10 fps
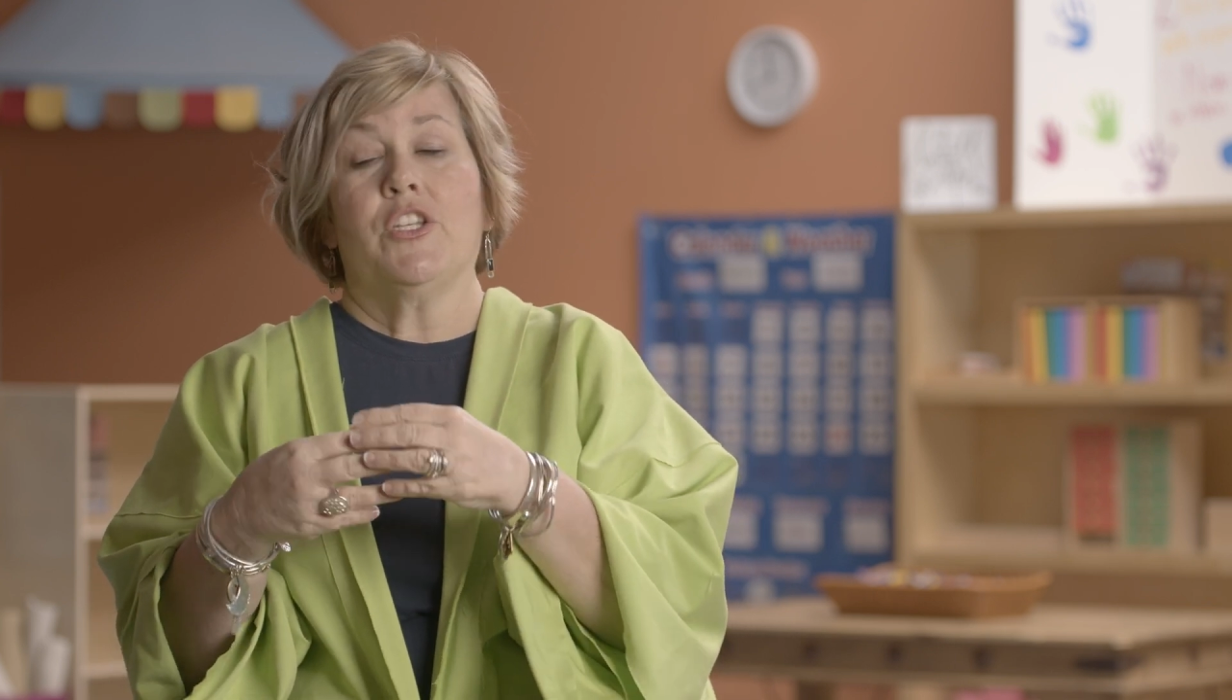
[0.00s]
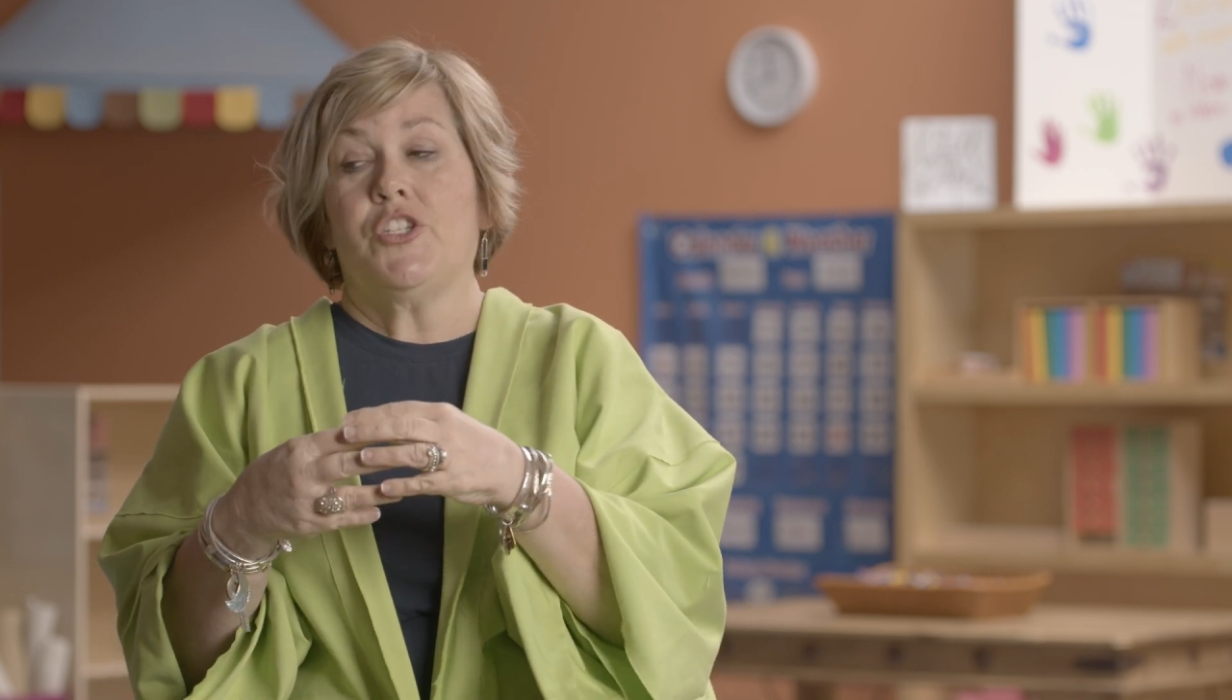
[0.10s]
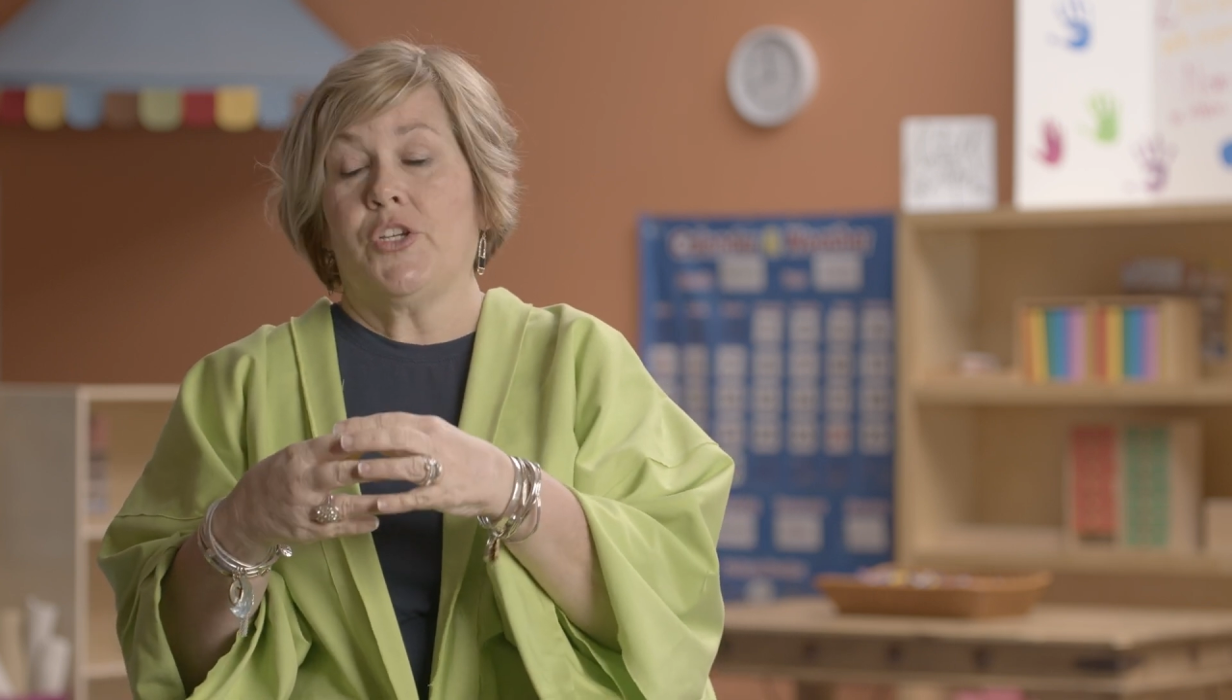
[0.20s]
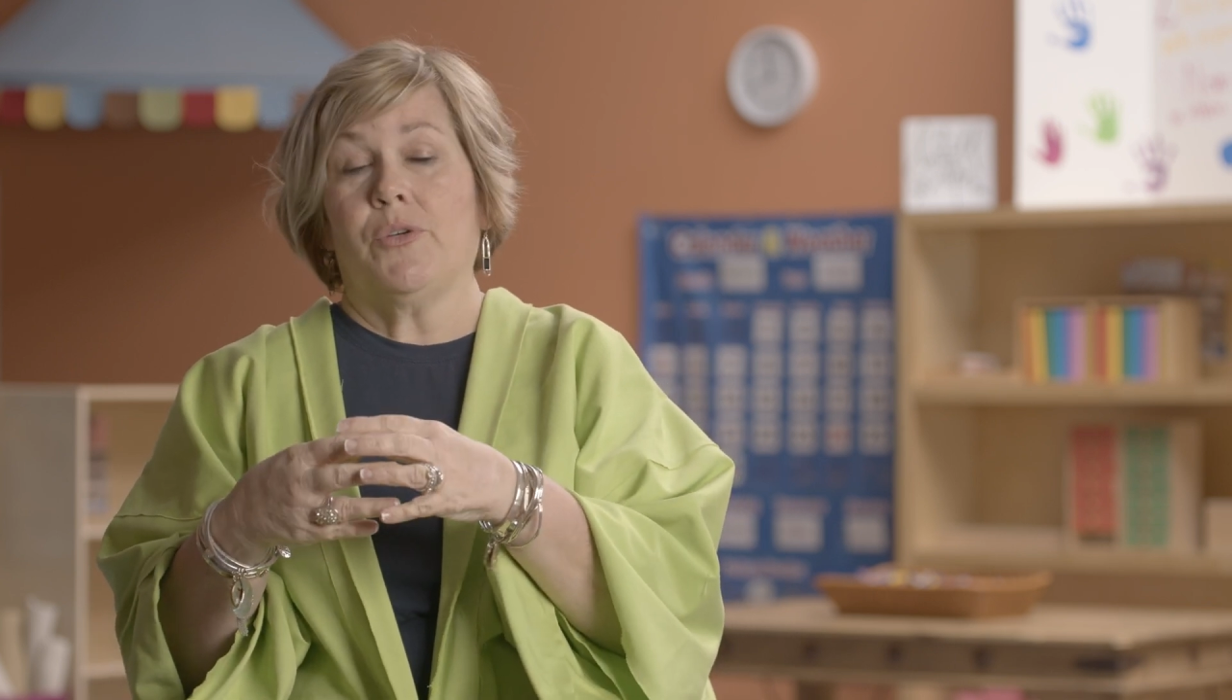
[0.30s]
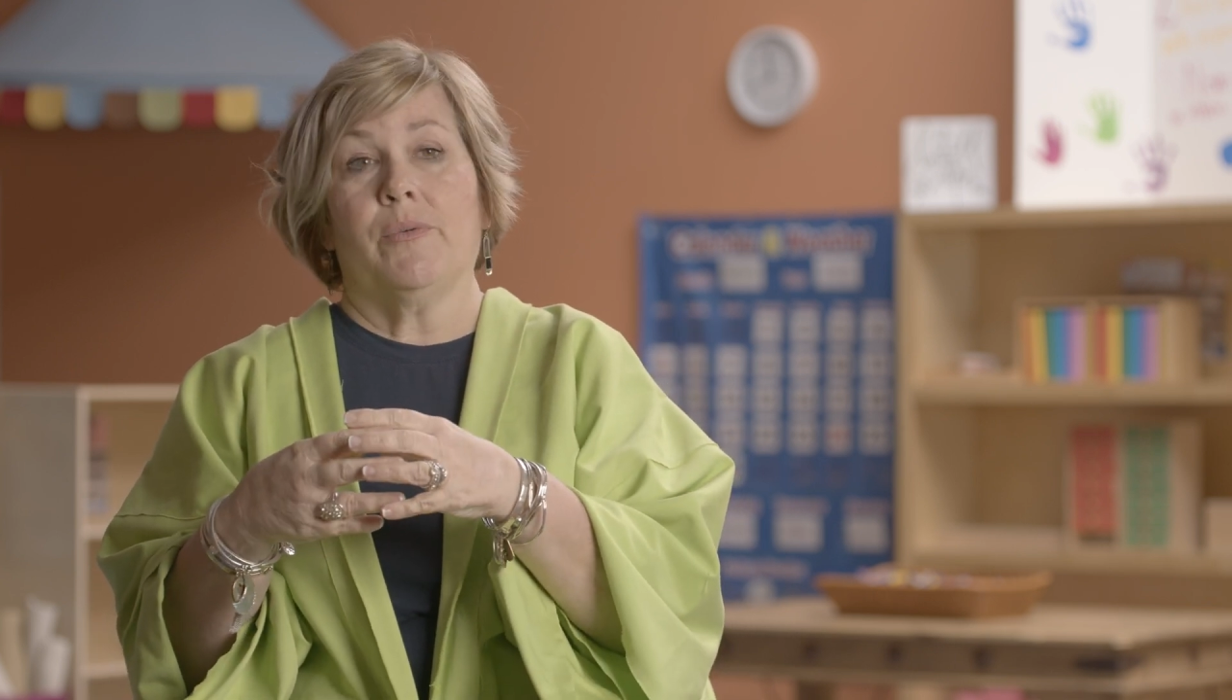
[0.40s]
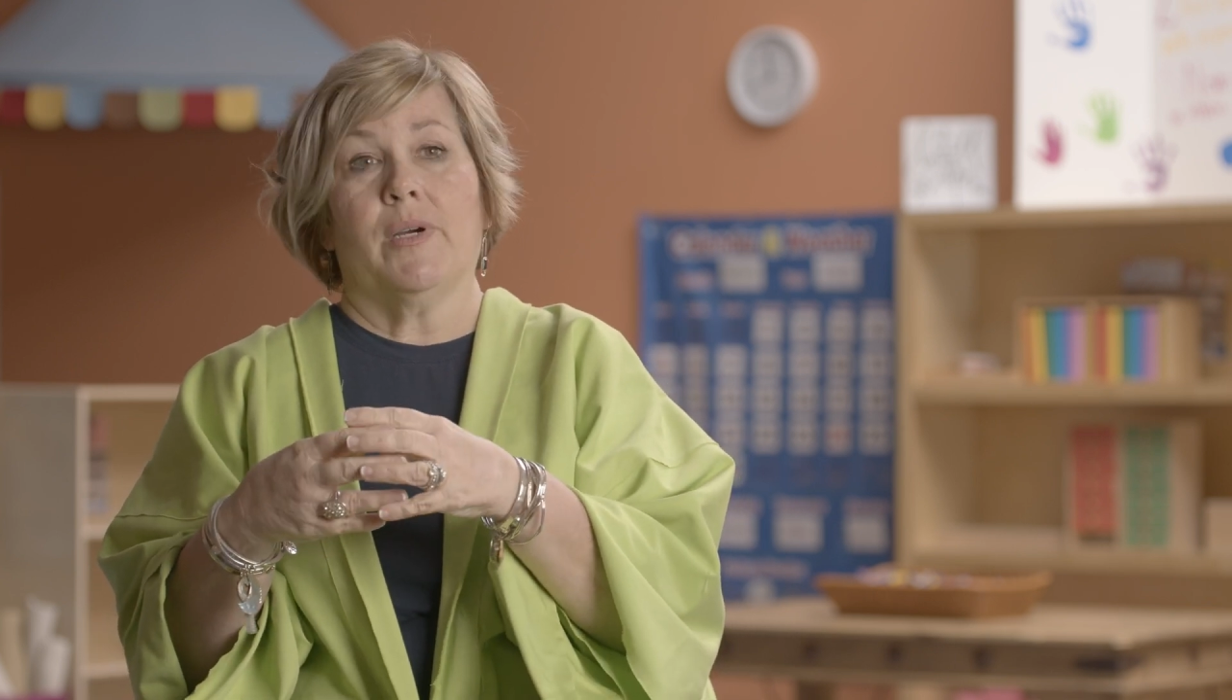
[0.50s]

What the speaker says: do